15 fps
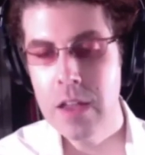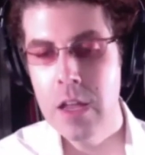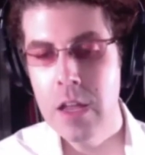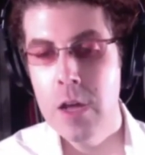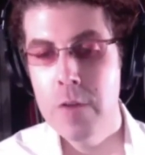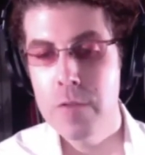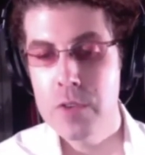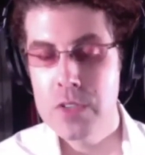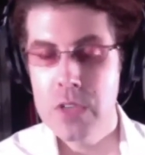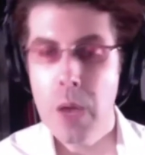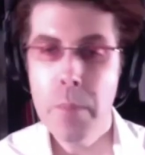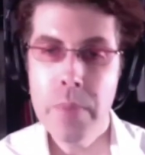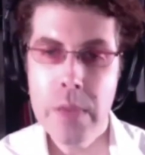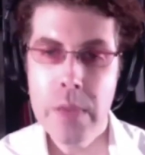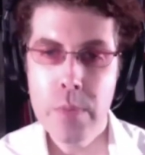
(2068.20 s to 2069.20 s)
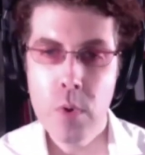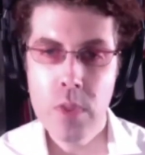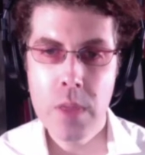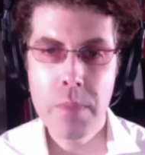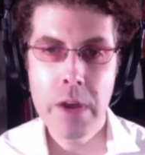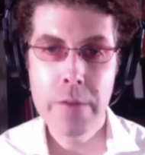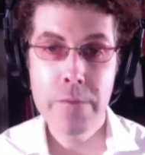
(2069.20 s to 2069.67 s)
for some people, they
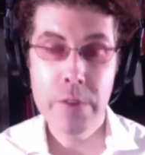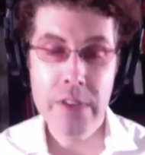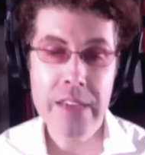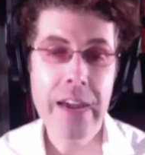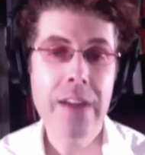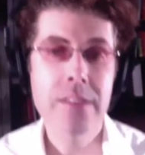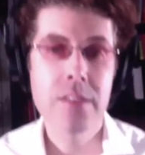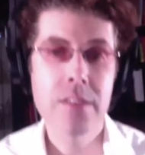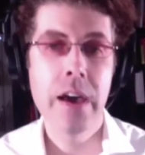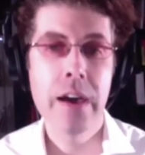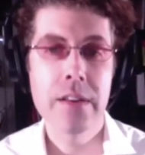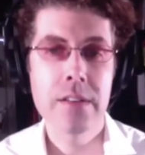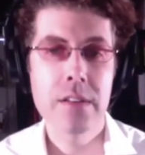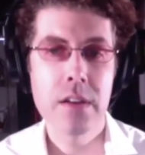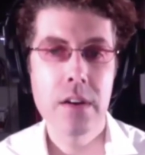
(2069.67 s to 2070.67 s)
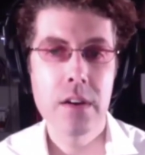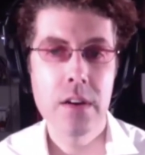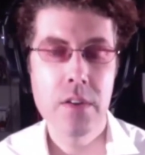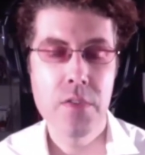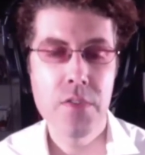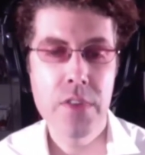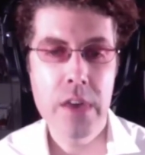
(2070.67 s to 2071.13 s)
might forget that
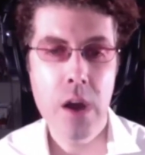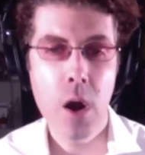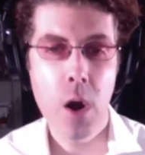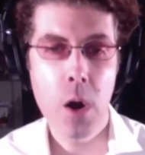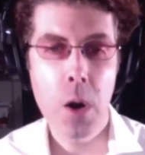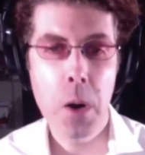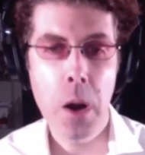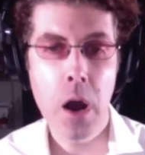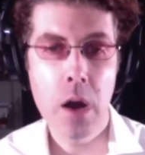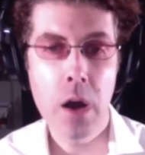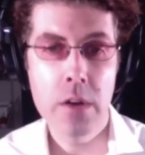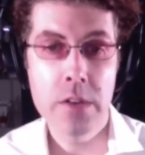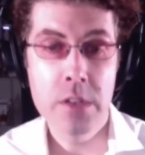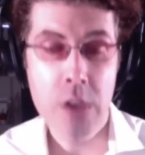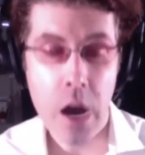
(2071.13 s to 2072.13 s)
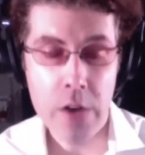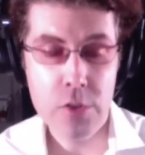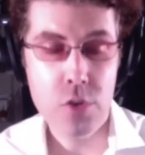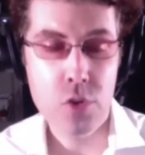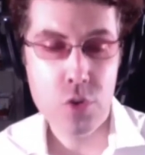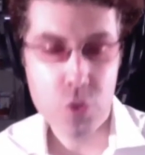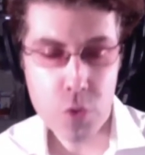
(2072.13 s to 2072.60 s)
they are not
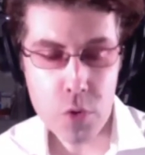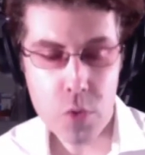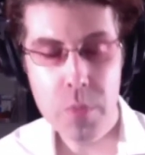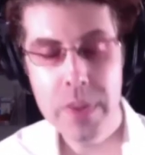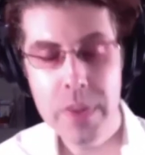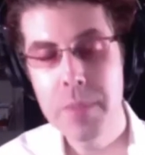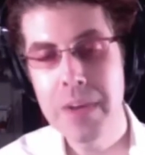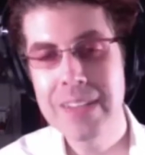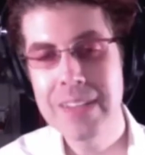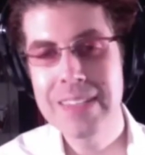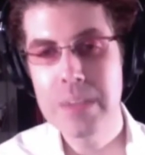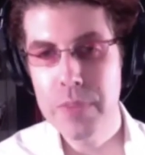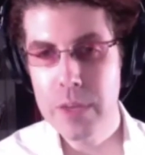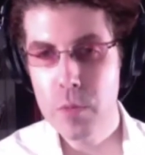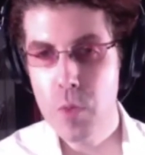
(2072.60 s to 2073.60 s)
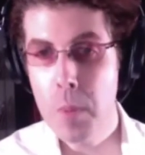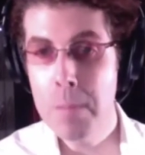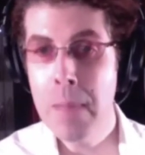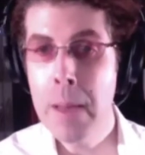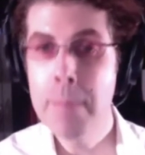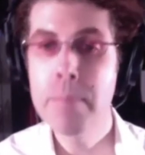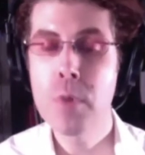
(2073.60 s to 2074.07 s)
true, but they might simply
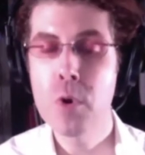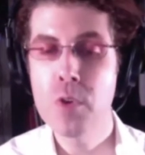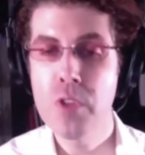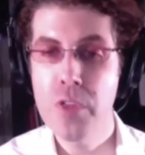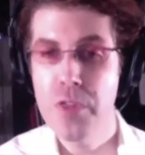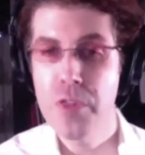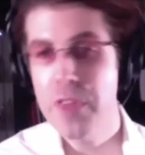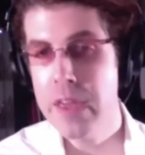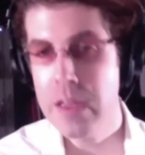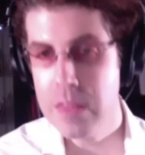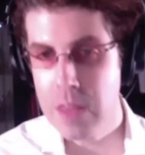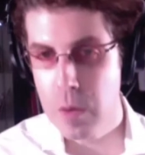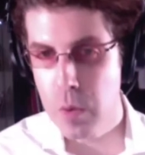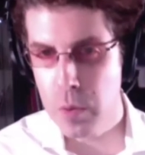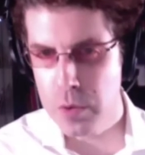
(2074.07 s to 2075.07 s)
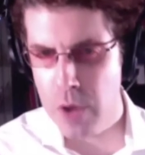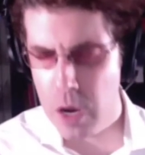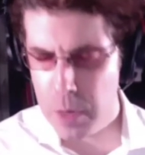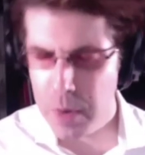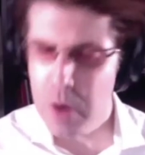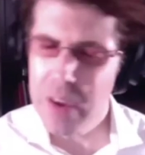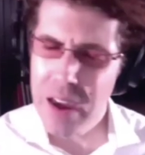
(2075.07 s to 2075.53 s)
remember the thing that we were talking
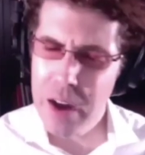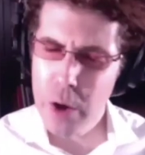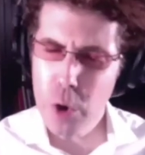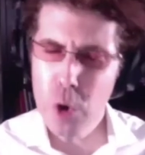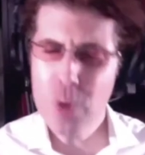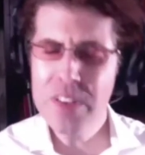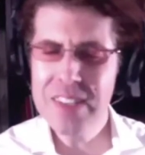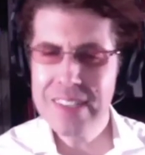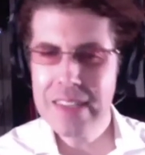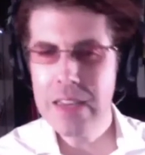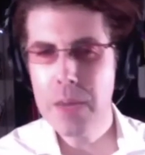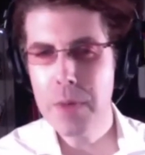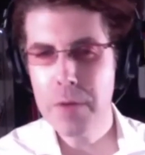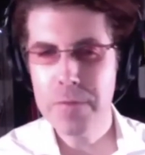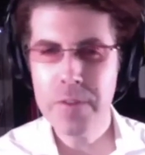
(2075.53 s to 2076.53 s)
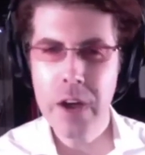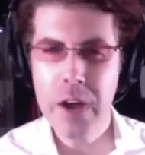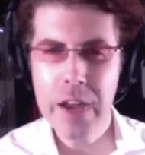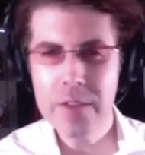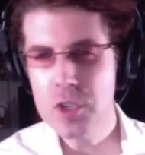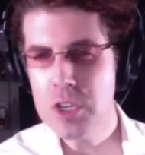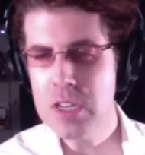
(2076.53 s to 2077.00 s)
about. Oh yeah, I heard this thing about
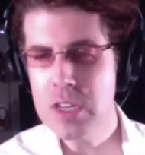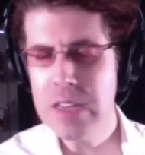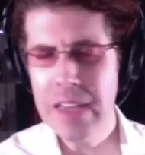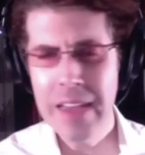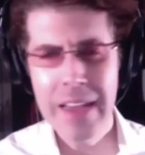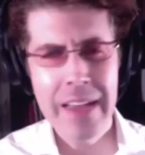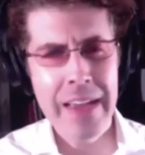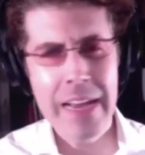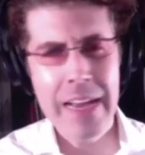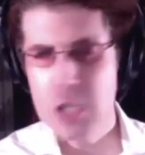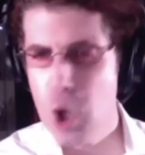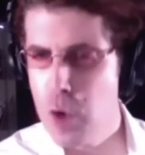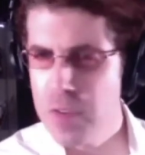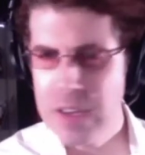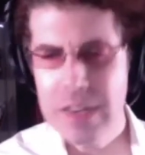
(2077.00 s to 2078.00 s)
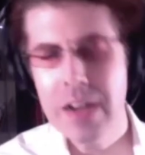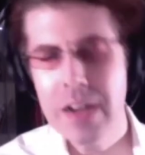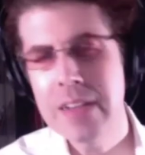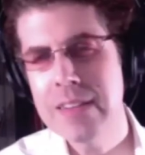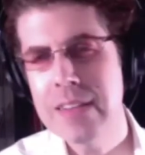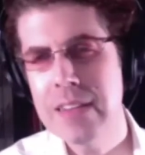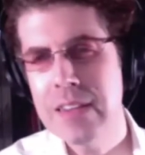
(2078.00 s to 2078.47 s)
5G and
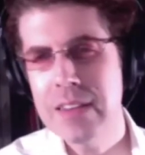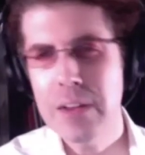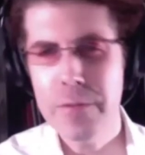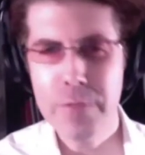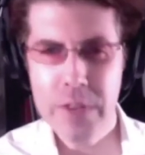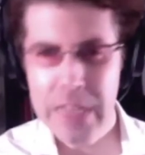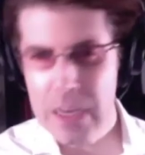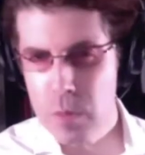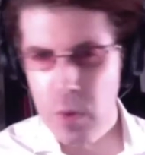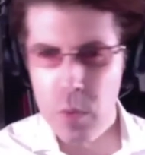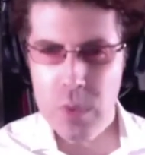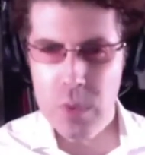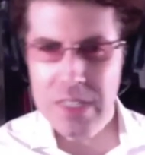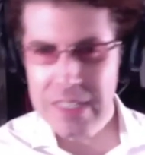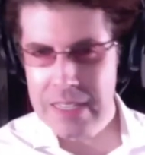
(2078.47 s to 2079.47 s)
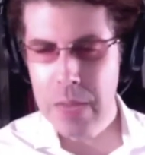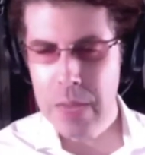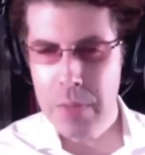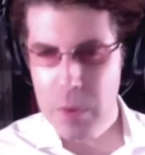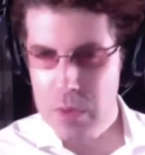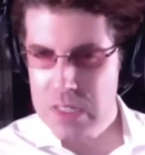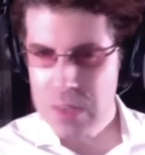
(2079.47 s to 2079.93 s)
COVID-19. I forget what was said, but there
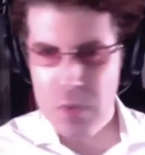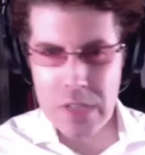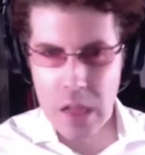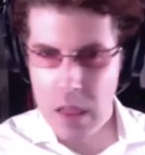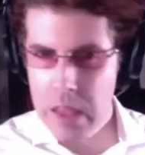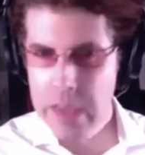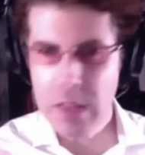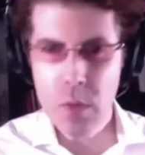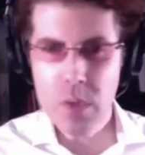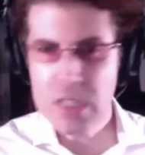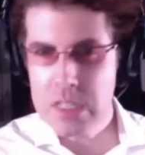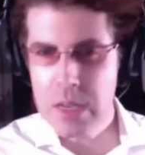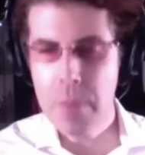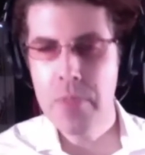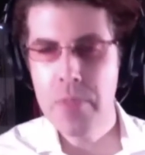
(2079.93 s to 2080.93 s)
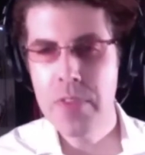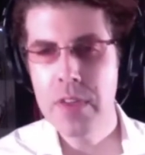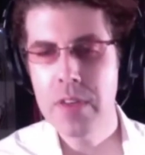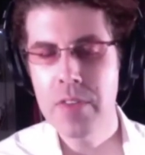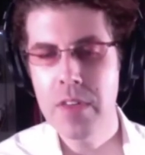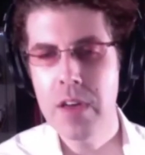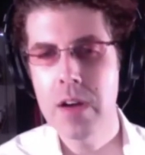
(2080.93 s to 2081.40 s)
was a link. There was something
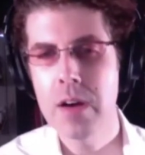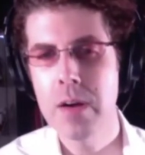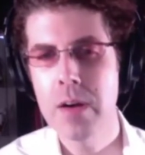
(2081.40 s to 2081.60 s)
there.